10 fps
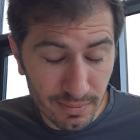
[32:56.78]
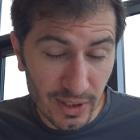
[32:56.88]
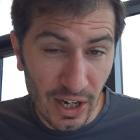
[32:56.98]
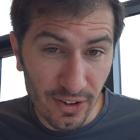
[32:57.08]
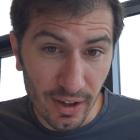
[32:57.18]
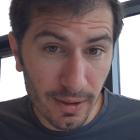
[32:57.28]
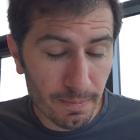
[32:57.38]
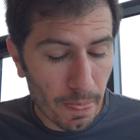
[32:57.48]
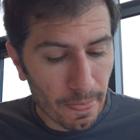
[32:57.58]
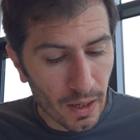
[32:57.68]
Easier.
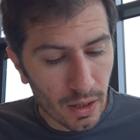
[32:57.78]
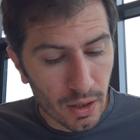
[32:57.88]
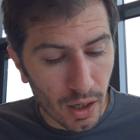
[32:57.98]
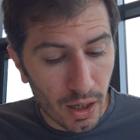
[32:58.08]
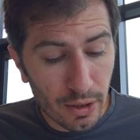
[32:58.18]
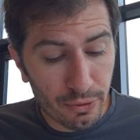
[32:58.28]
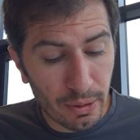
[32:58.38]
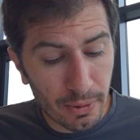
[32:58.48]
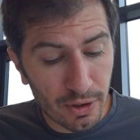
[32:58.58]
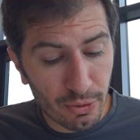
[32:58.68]

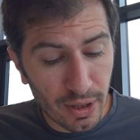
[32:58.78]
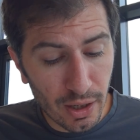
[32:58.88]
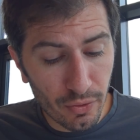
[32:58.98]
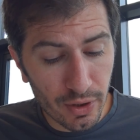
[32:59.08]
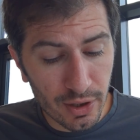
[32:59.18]
3.12,